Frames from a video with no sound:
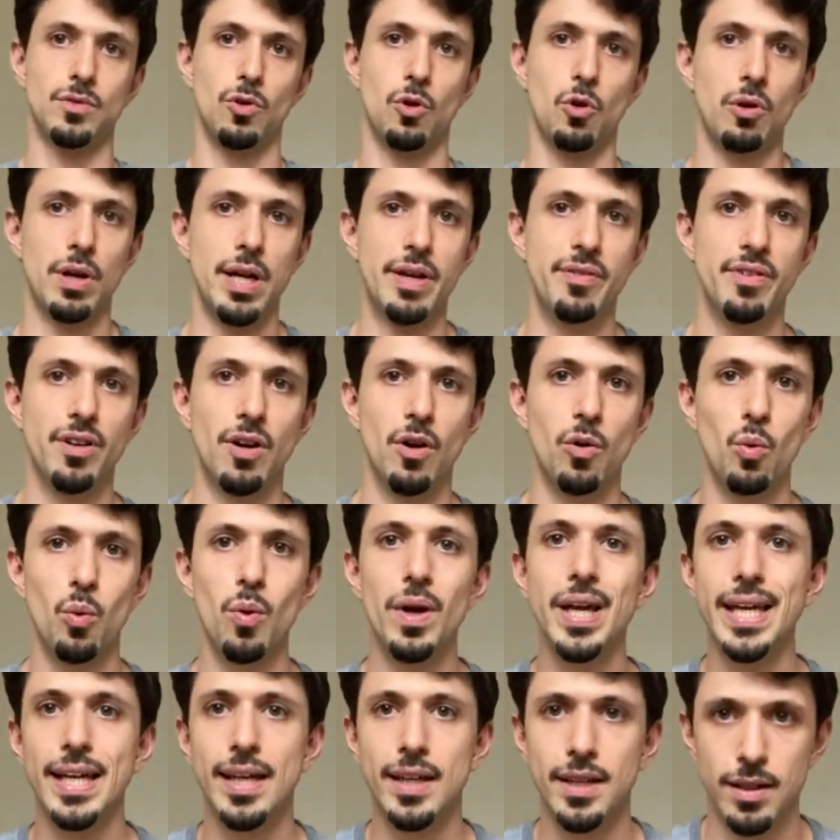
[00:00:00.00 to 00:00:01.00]
or even a
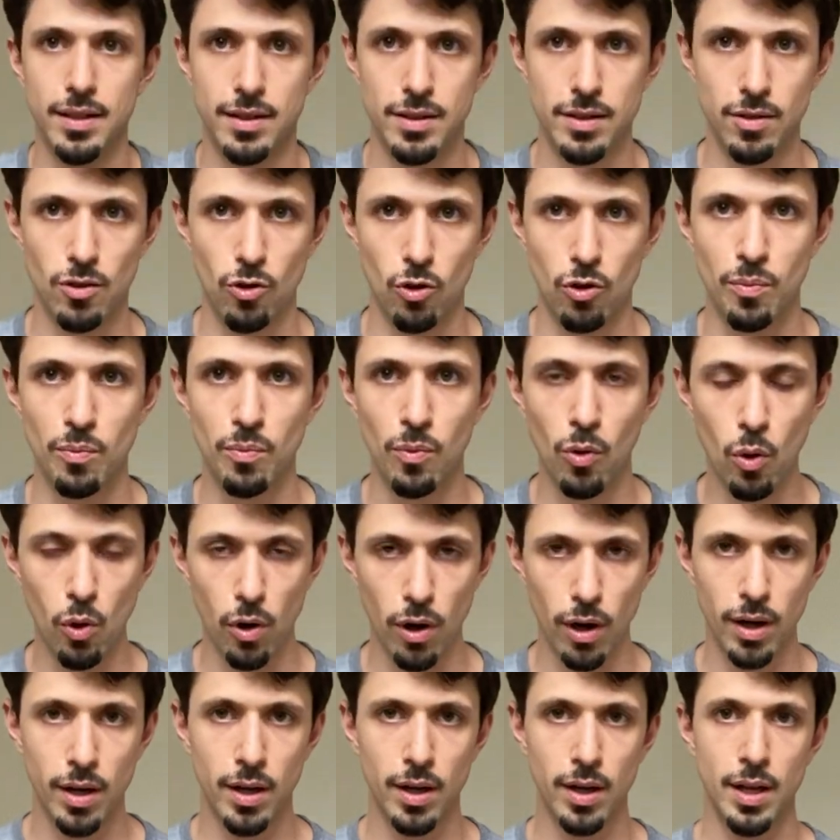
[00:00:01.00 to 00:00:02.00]
week or
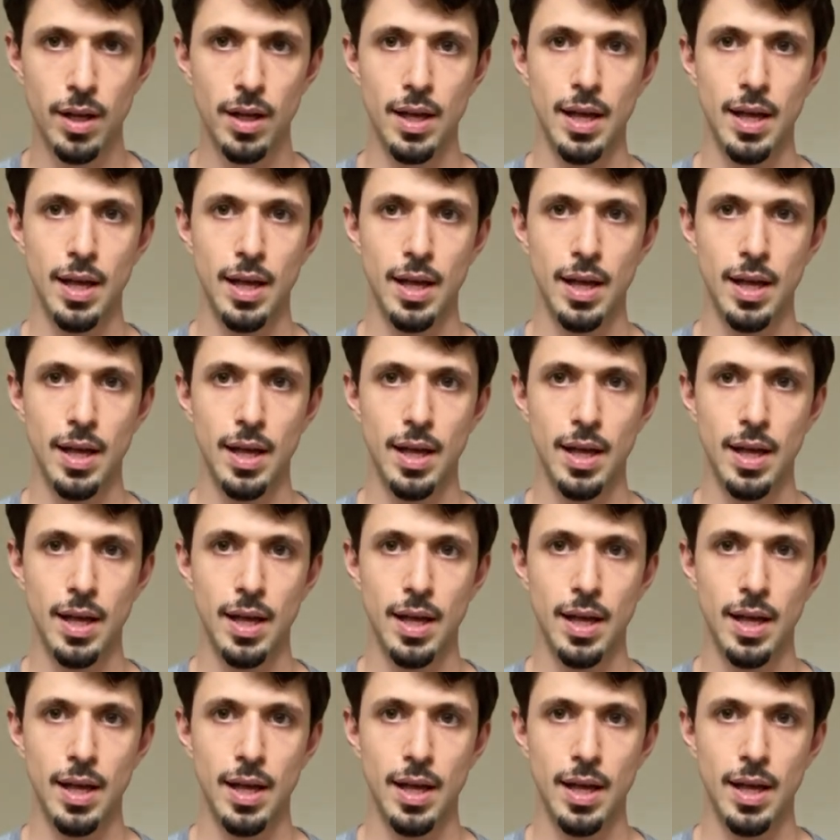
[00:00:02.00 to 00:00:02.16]
more,